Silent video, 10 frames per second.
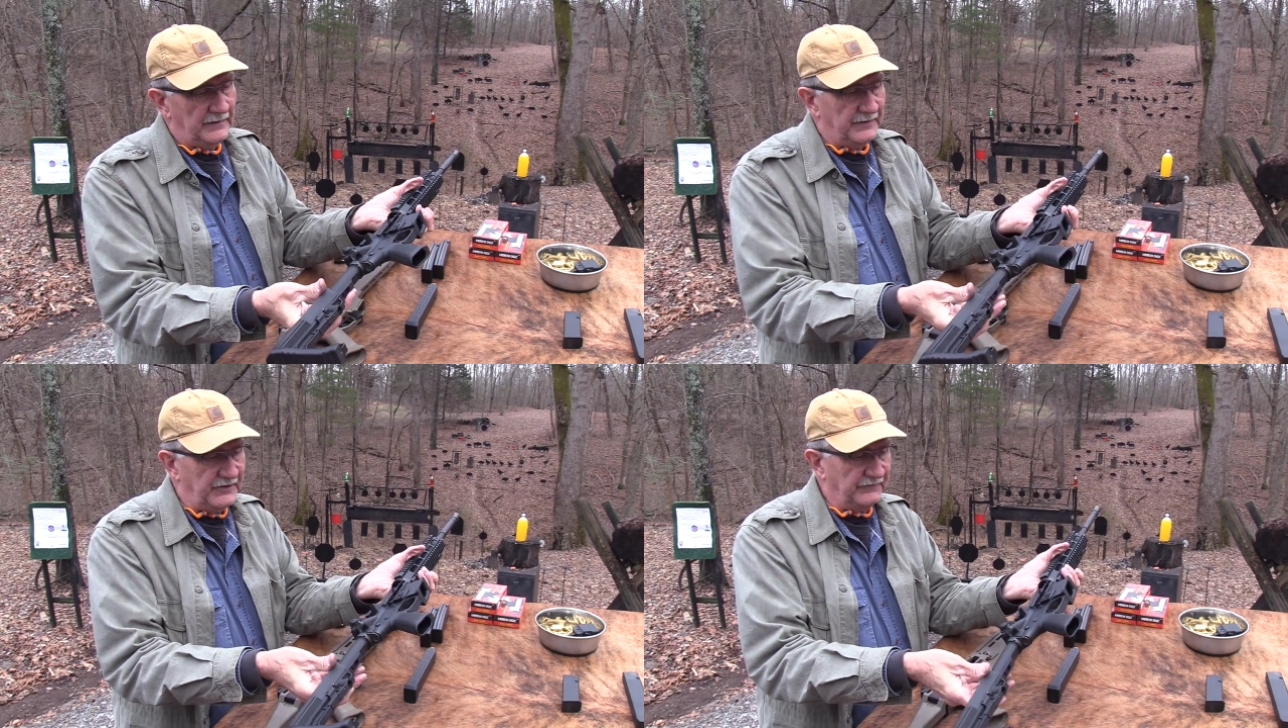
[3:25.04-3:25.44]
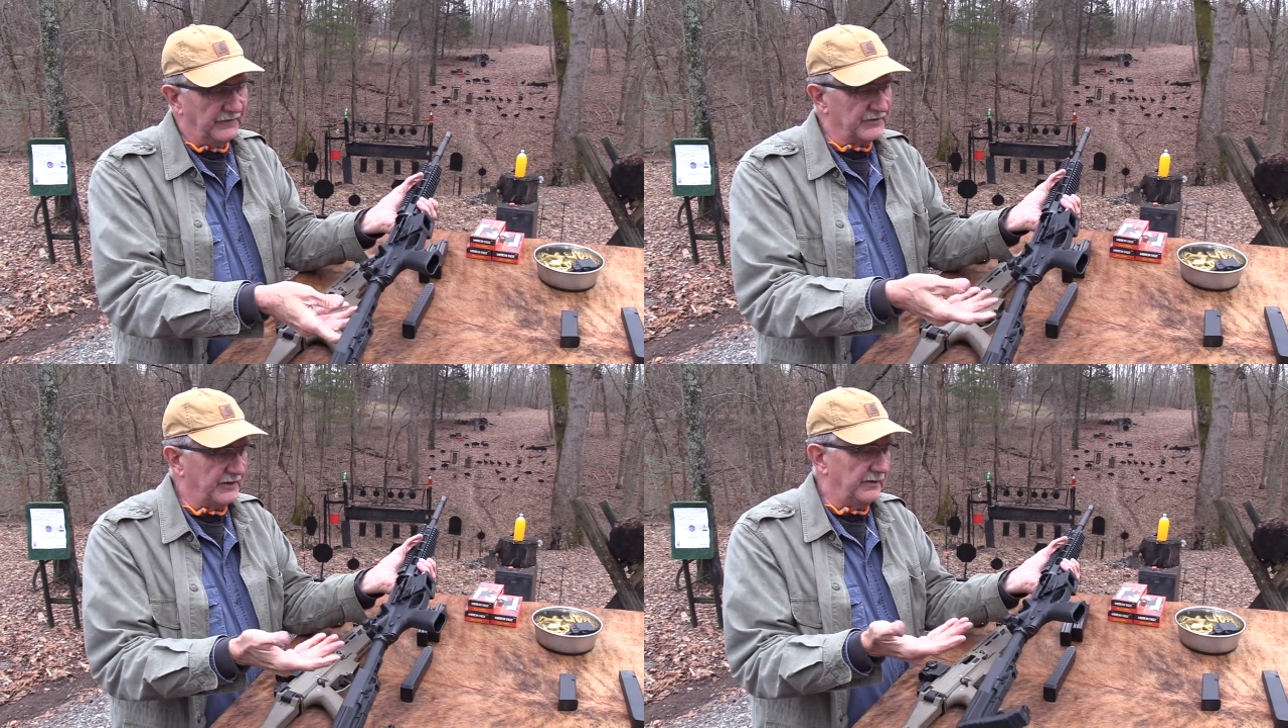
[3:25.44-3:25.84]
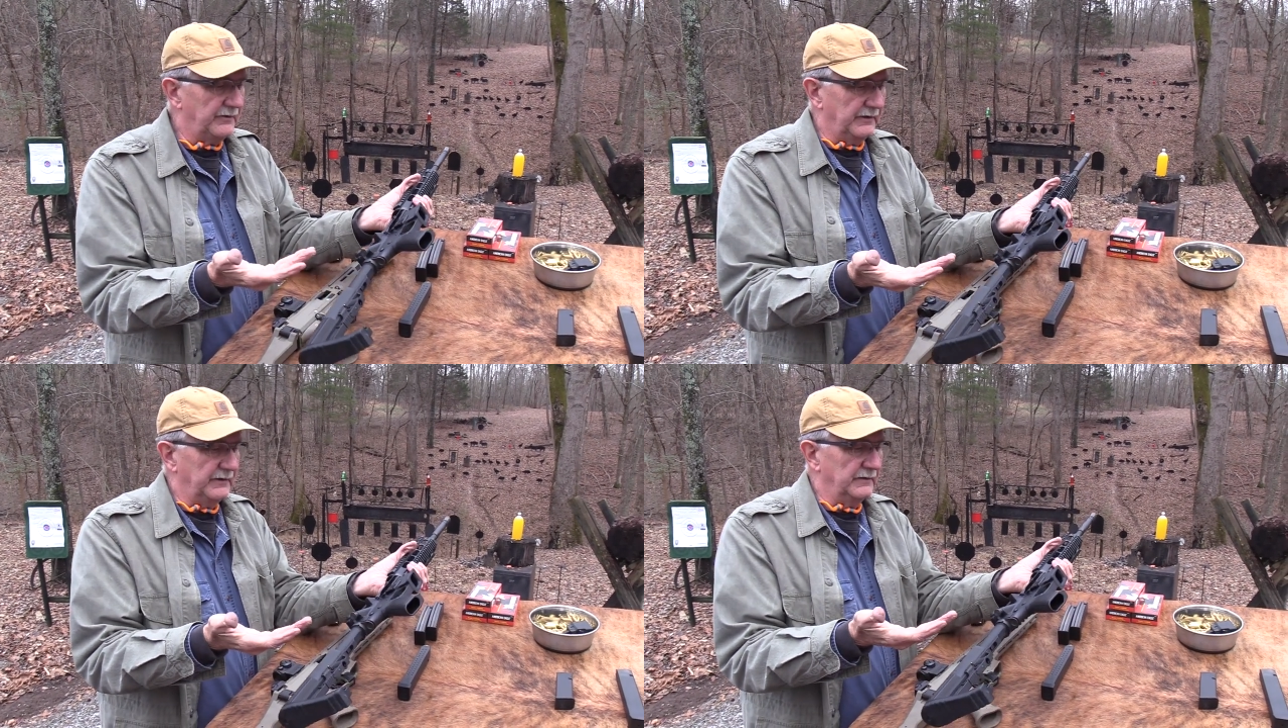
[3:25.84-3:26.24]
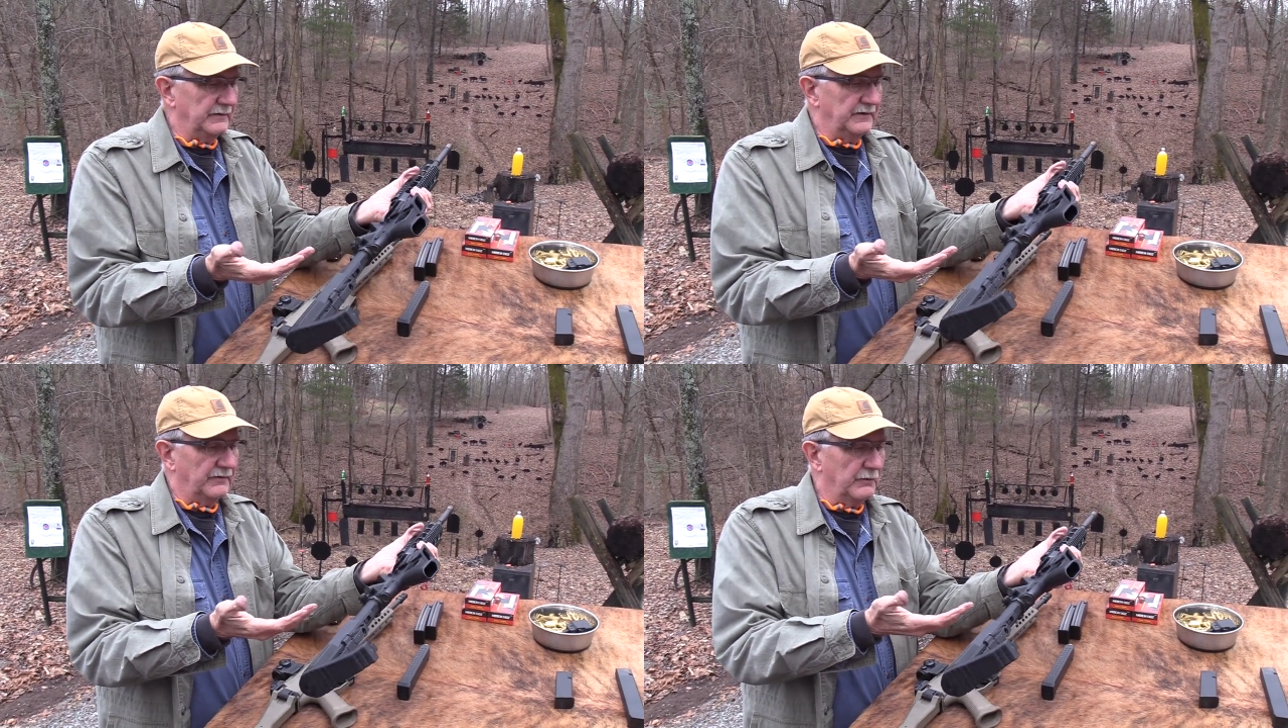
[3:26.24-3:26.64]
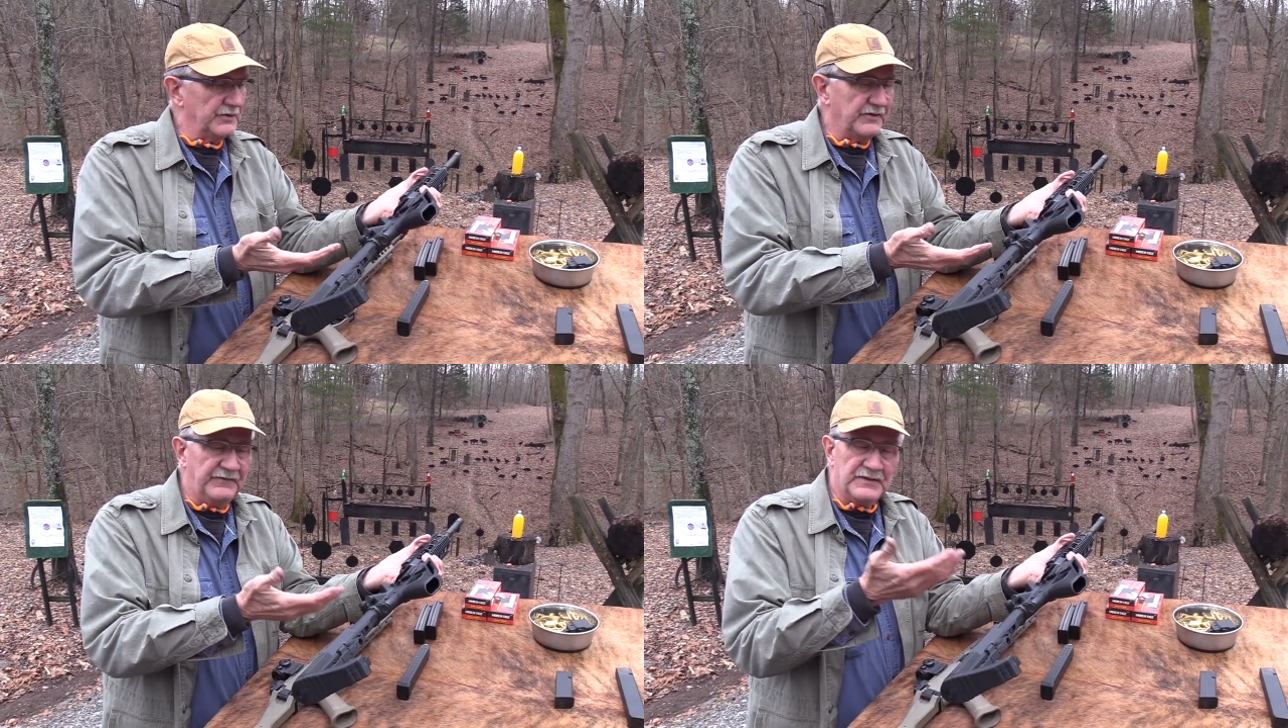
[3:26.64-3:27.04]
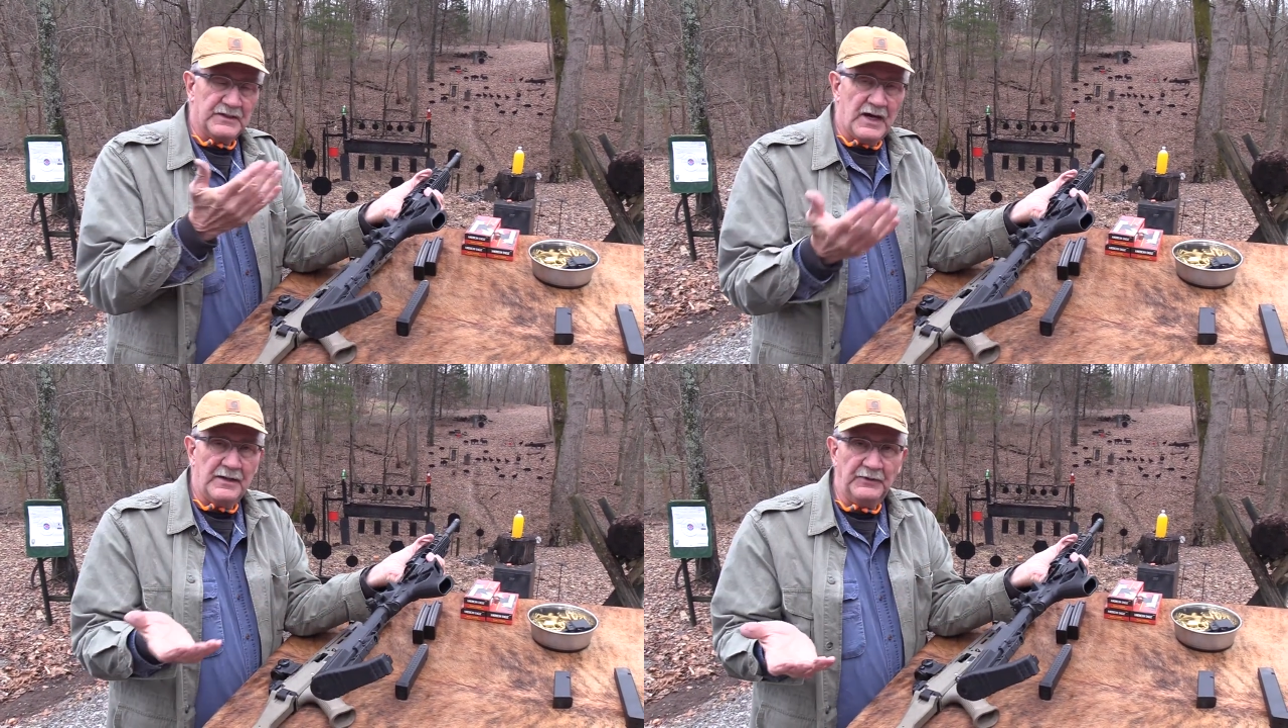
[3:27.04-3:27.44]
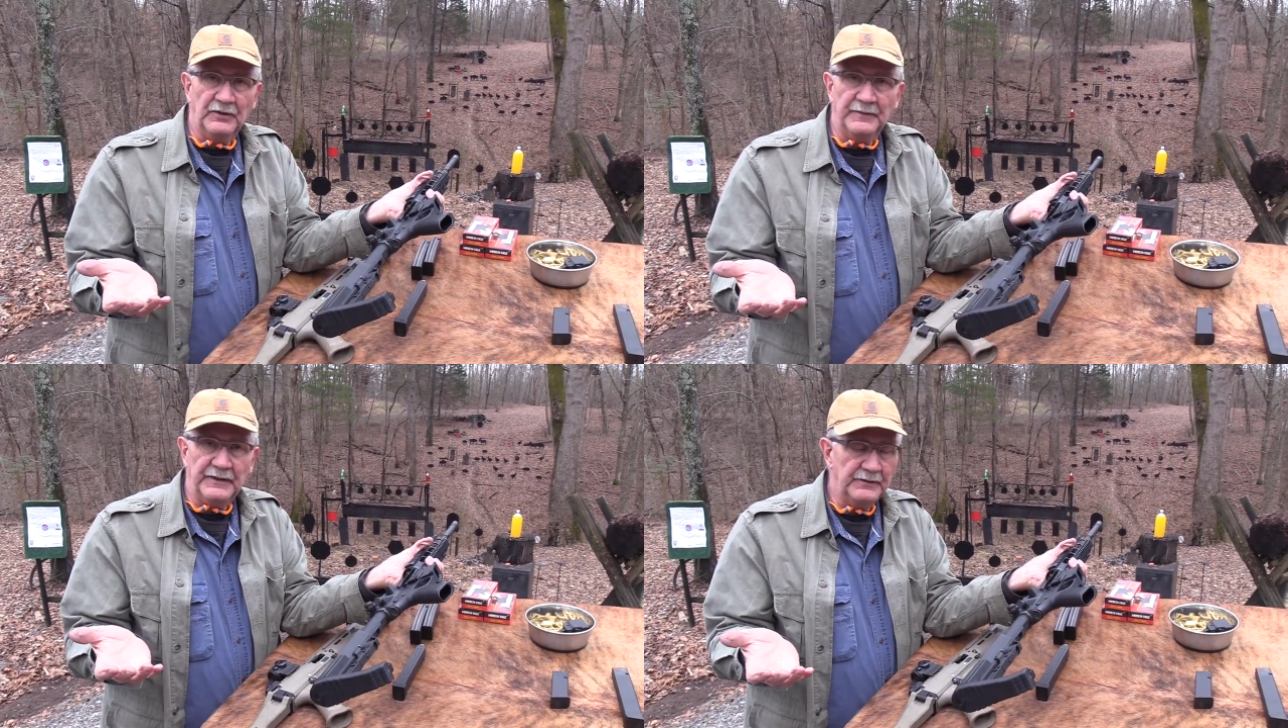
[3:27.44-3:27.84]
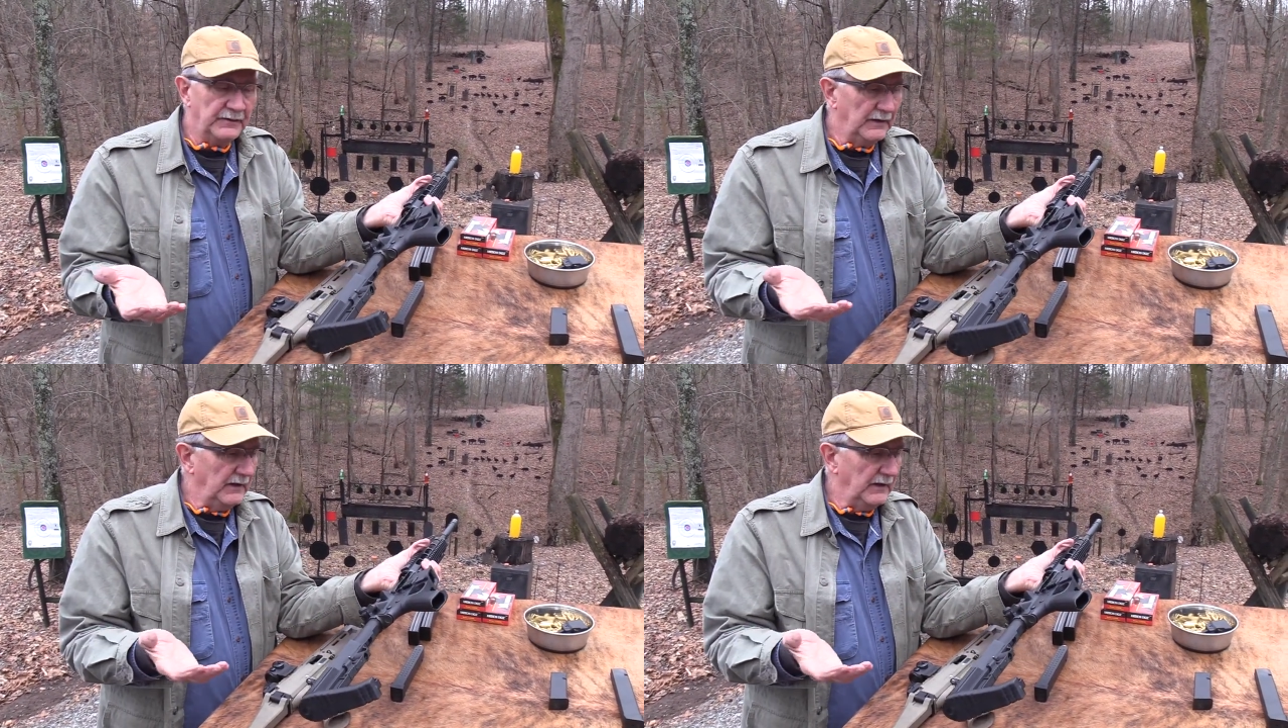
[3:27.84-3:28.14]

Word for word: The difference here, of course, if it's a 9mm,